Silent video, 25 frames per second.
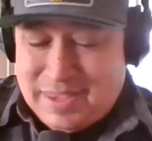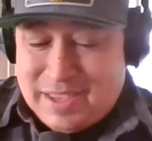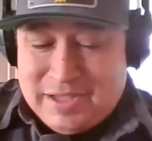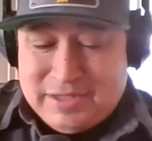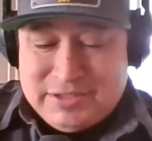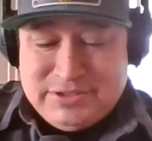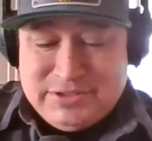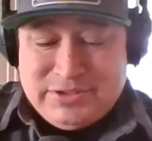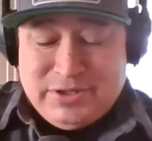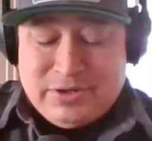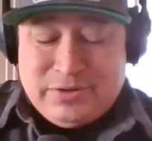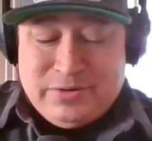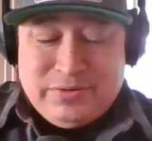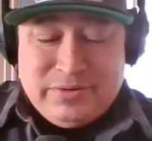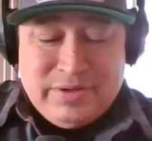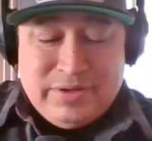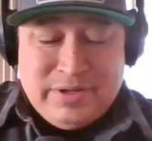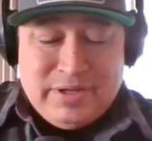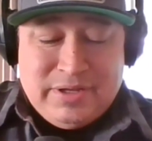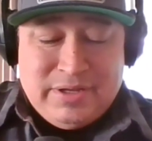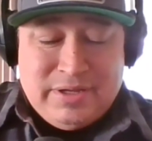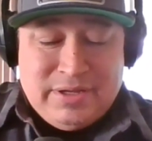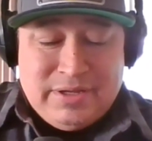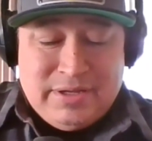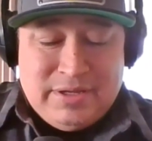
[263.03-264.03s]
So
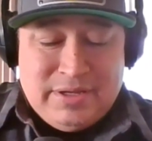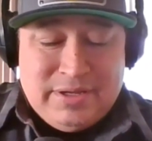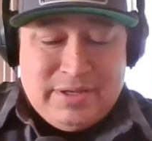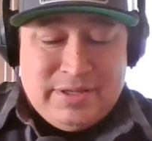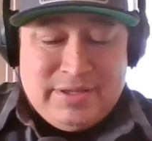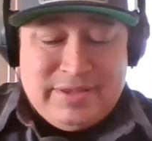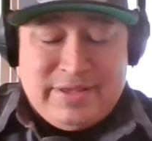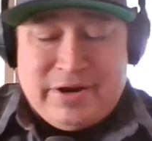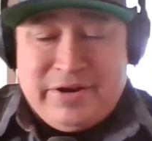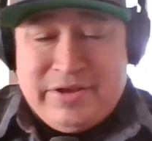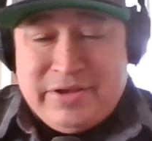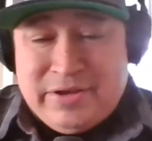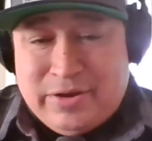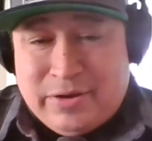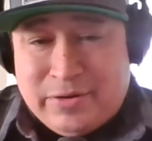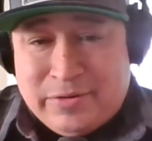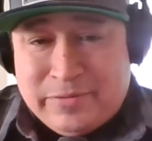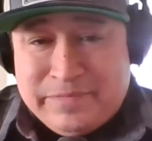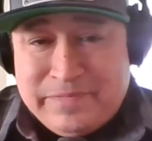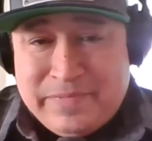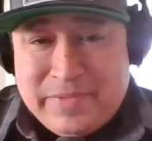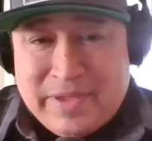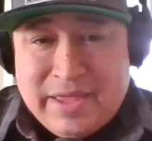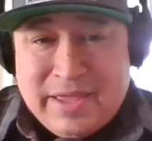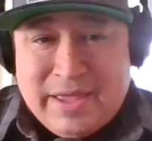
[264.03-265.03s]
there you
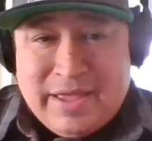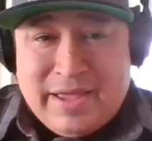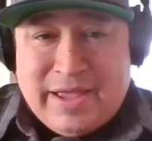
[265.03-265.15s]
go.